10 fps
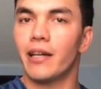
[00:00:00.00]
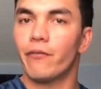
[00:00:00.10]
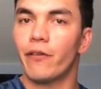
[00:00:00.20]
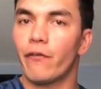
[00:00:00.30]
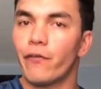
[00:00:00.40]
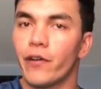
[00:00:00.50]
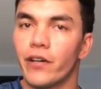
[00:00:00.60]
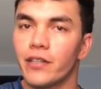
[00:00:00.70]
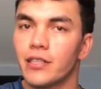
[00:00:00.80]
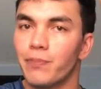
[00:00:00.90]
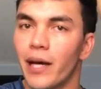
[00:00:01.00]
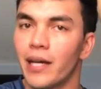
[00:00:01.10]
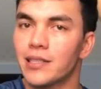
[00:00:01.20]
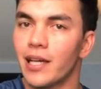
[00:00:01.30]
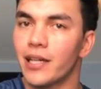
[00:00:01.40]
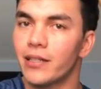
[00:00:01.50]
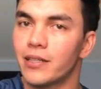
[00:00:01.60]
and if I fire this backside,